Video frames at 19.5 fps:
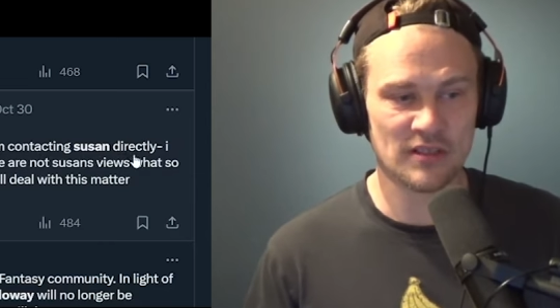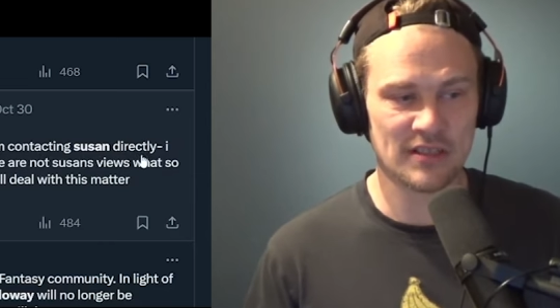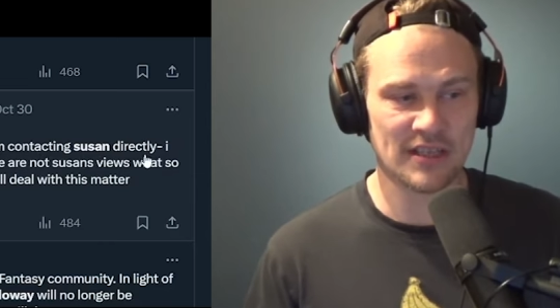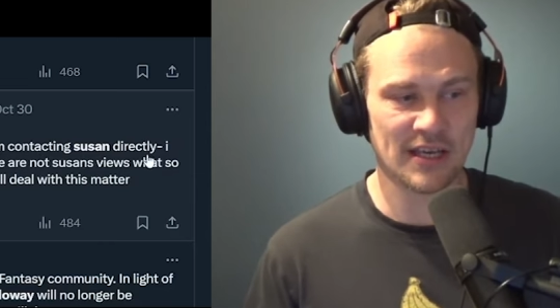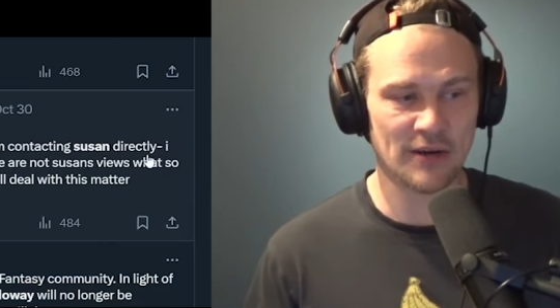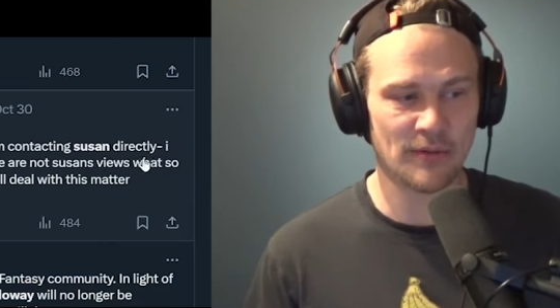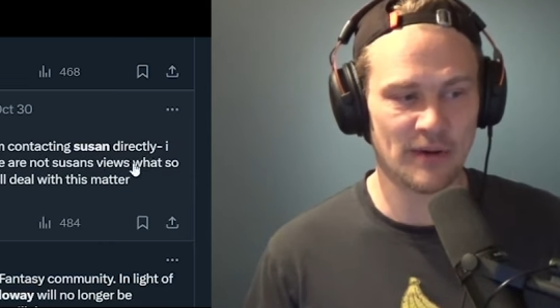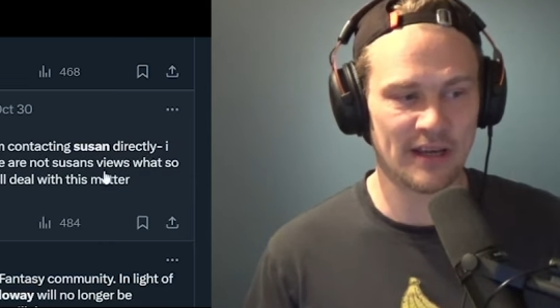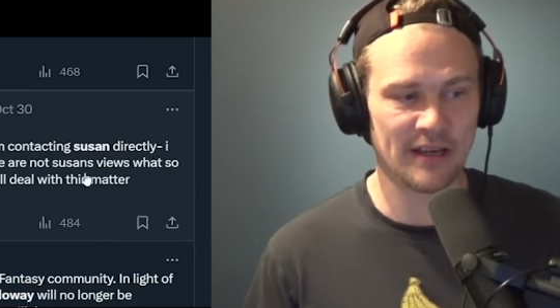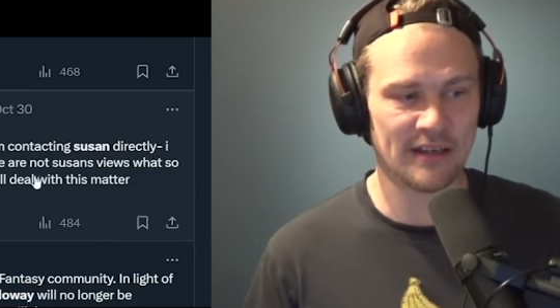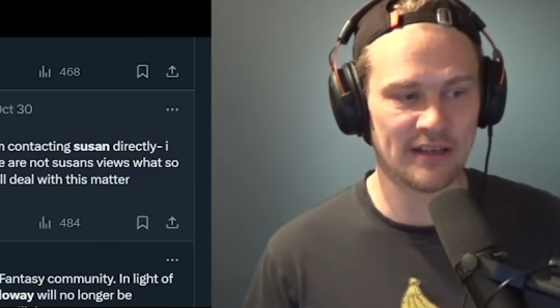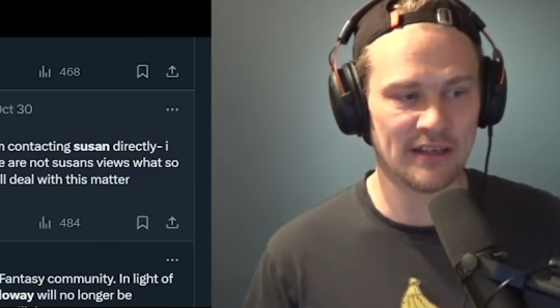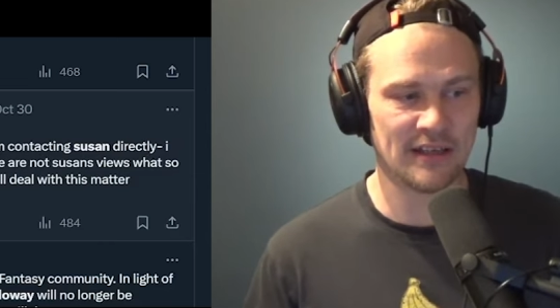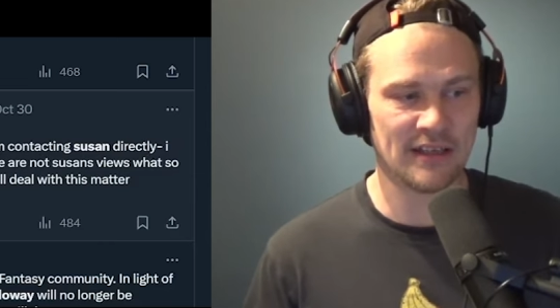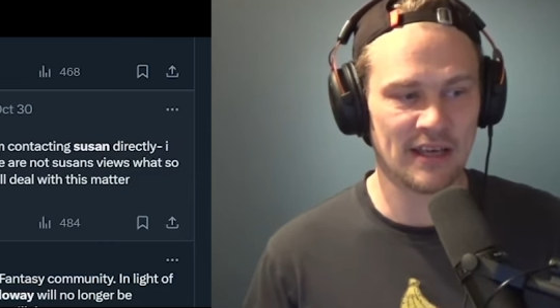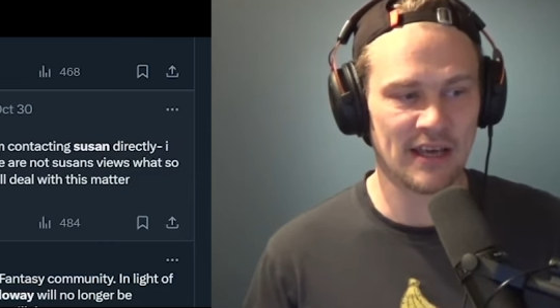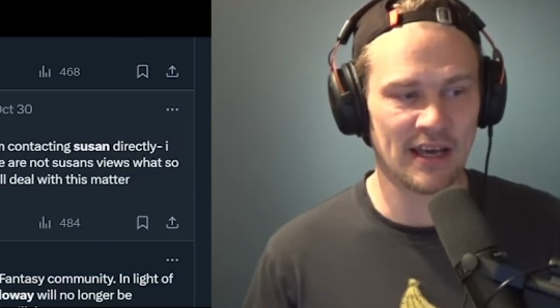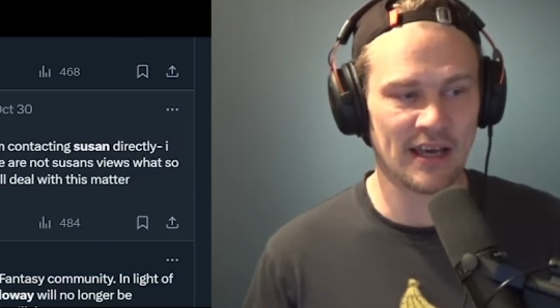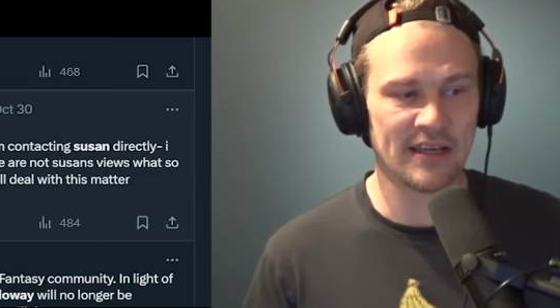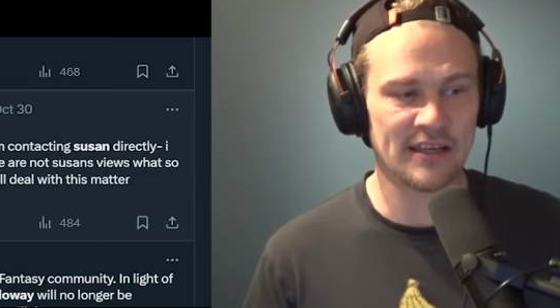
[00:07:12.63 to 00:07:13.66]

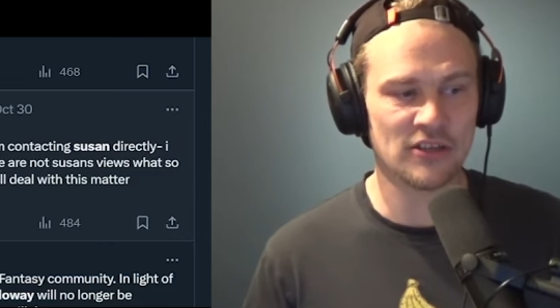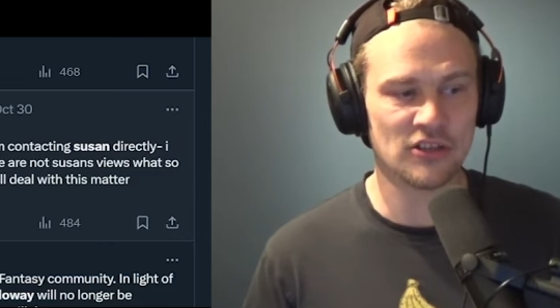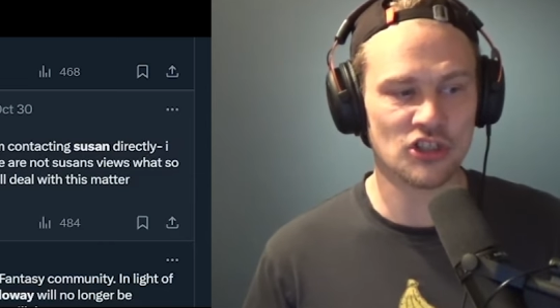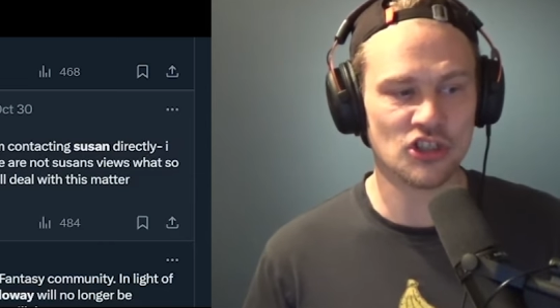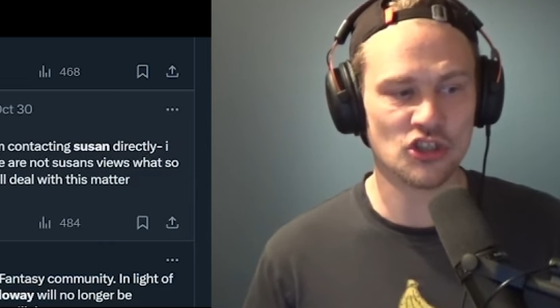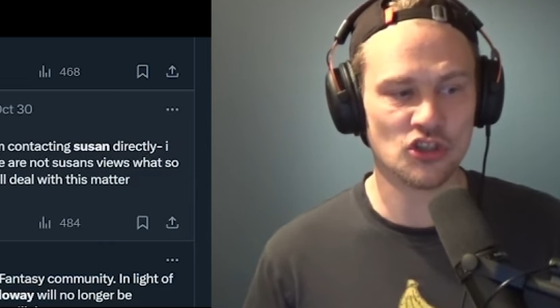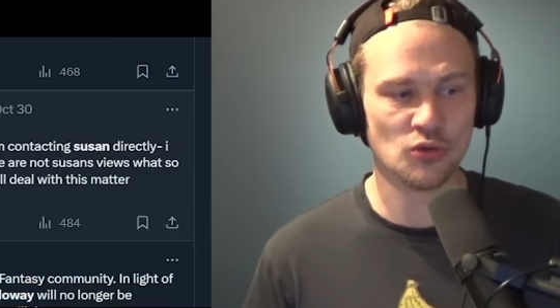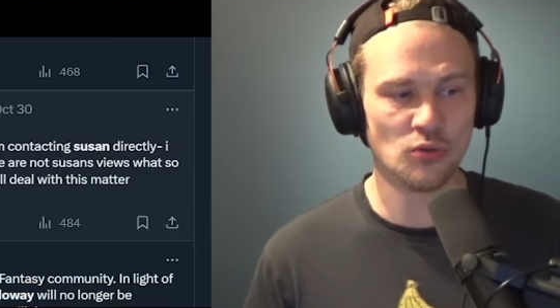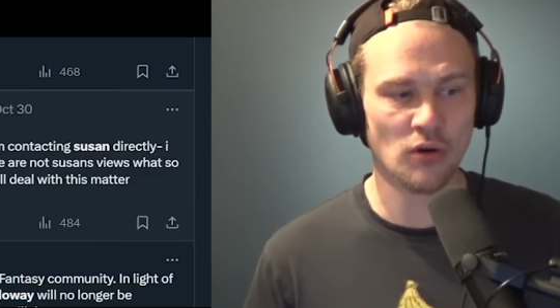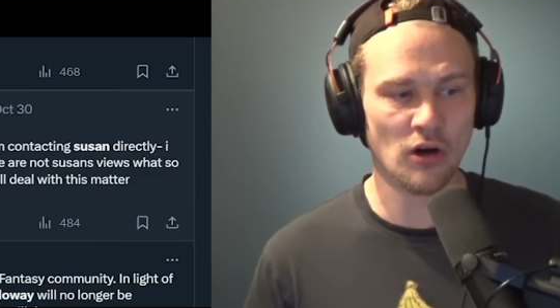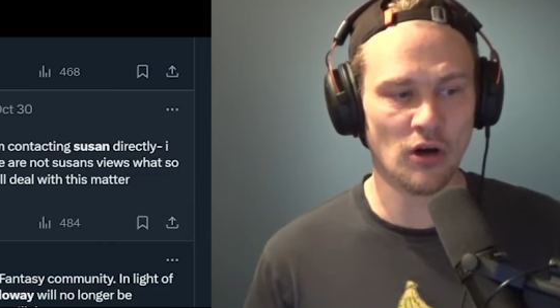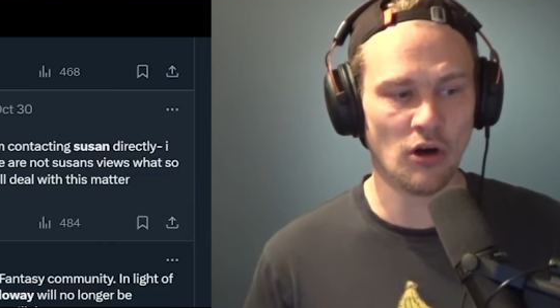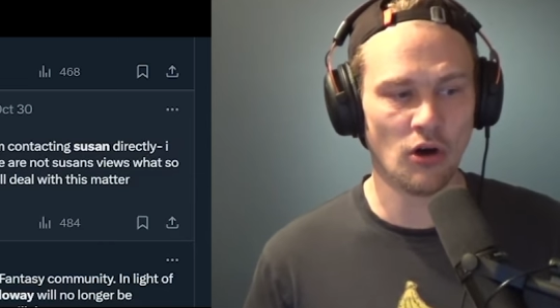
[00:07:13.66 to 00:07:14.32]
directly. I assure